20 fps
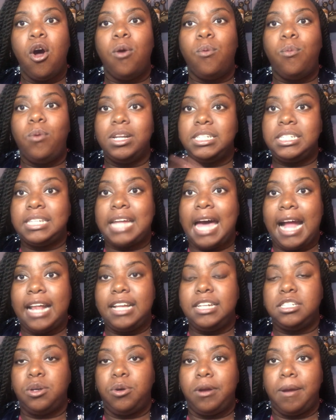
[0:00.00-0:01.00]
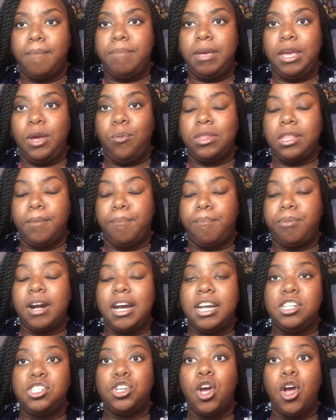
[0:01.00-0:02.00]
One side is going to be with a
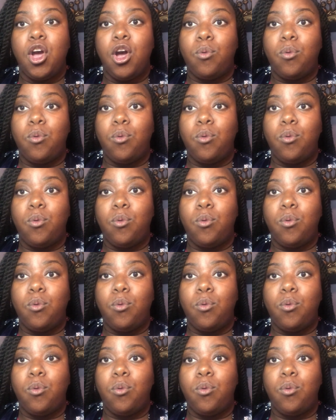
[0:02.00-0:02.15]
brush,